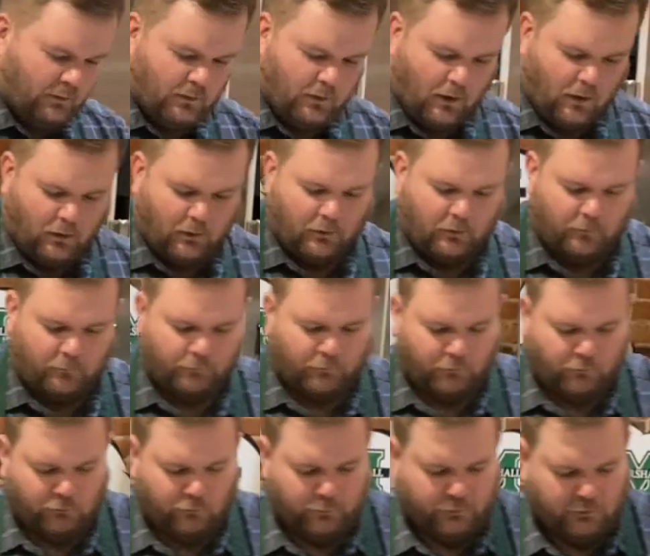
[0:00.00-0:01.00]
a
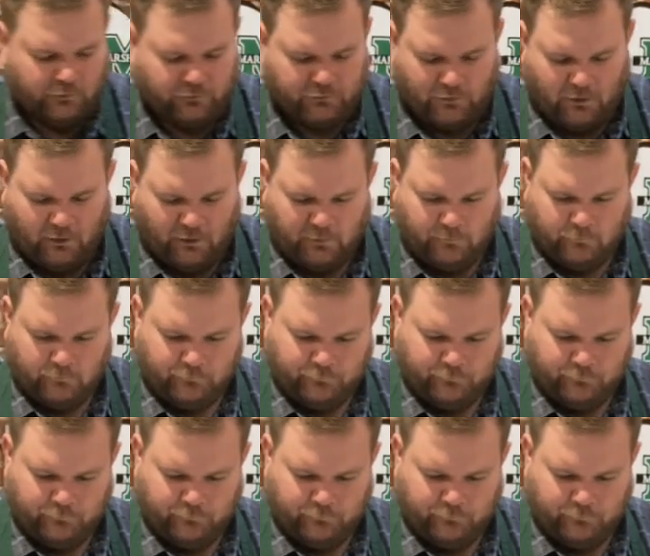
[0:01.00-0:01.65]
little bit of thyme,